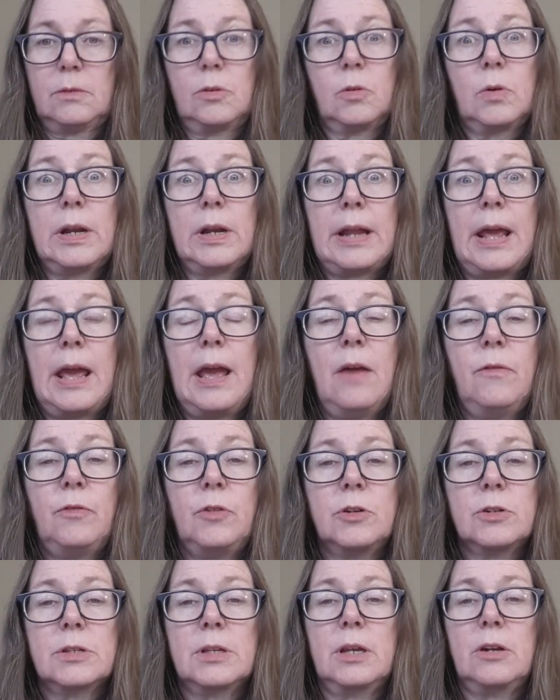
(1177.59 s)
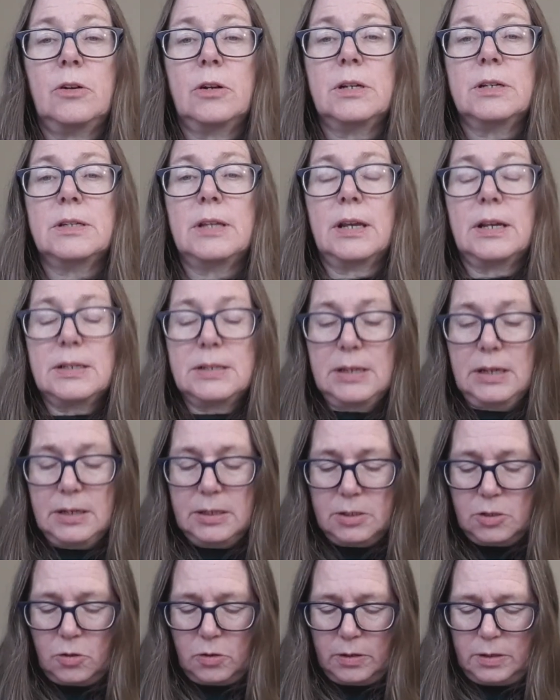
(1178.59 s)
3.5 years later, because like I said, I
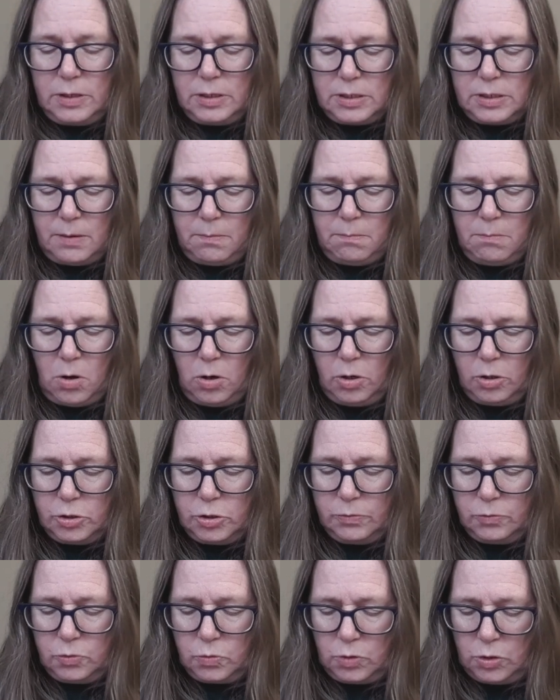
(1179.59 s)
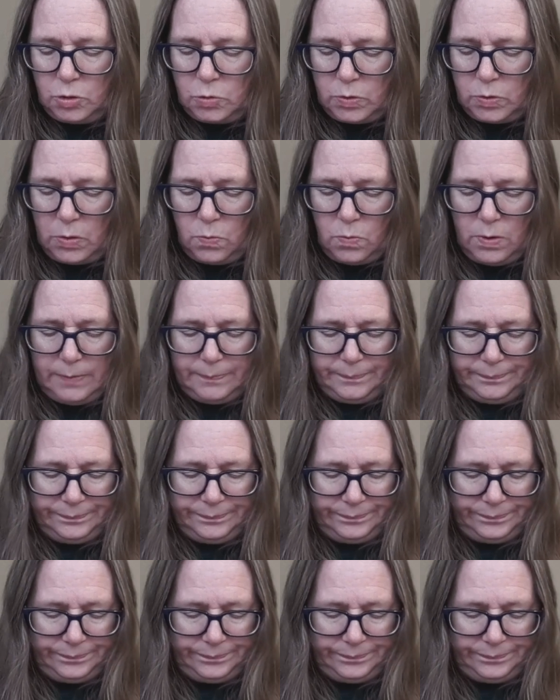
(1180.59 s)
started this in March of 2021.